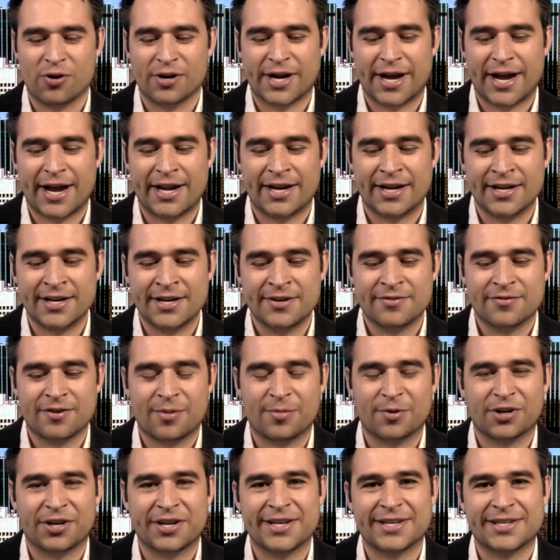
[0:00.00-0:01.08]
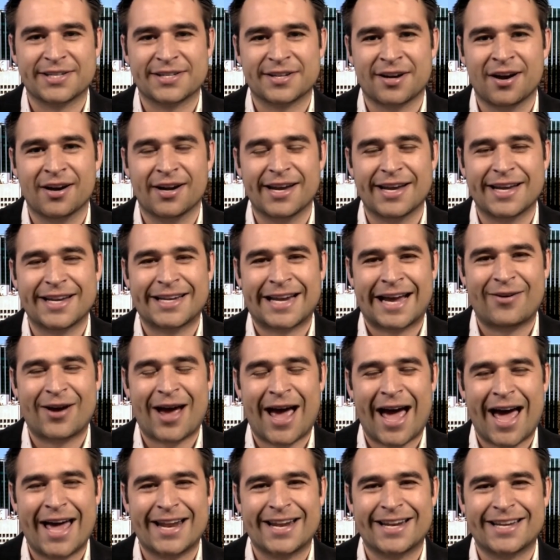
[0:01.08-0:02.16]
Poor Dad, Robert Kiyosaki,
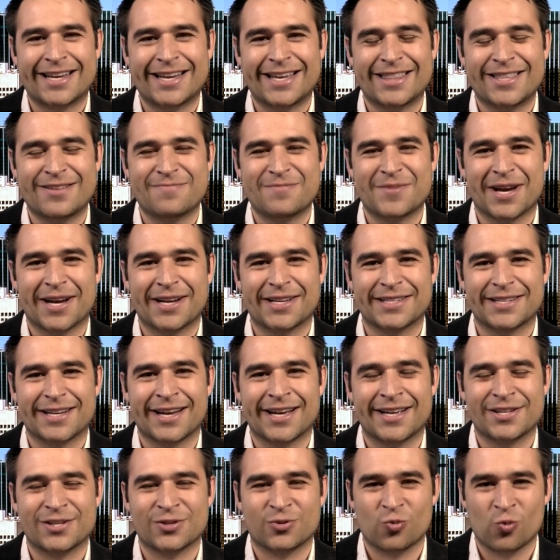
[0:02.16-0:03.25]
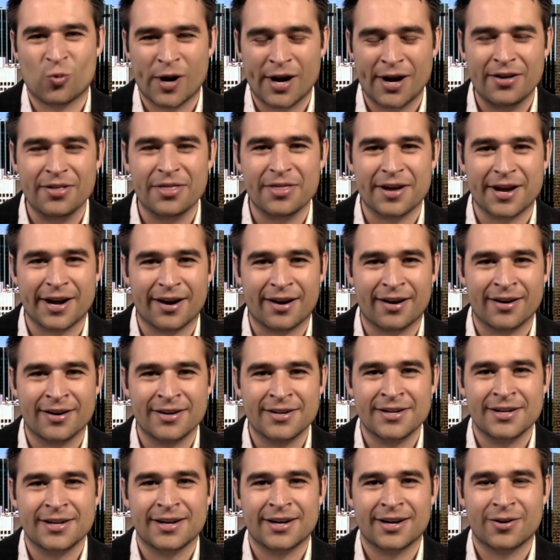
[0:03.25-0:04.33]
now added in the mix as well
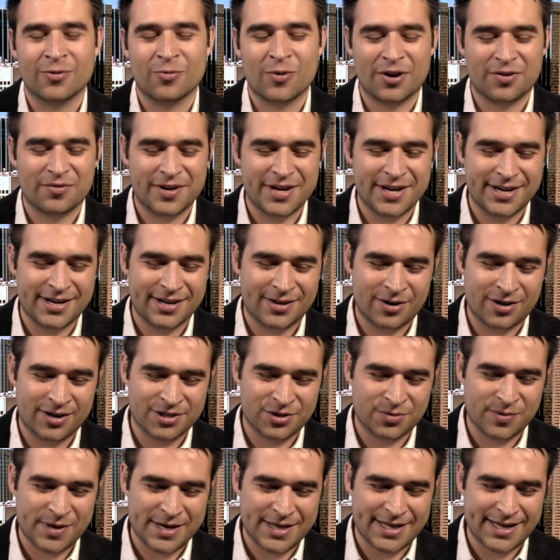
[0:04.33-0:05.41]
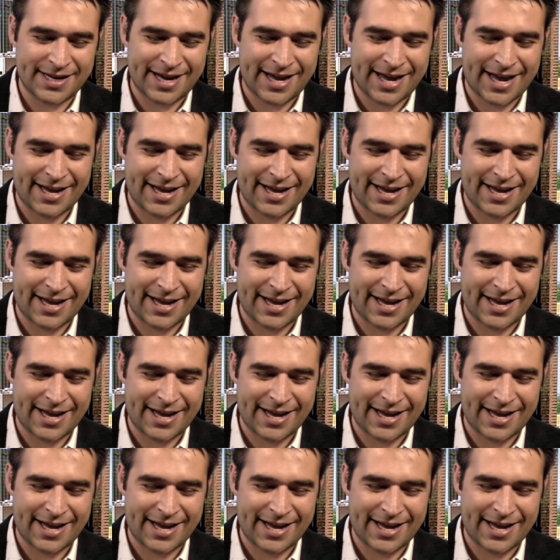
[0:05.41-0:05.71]
there. I want to read a tweet that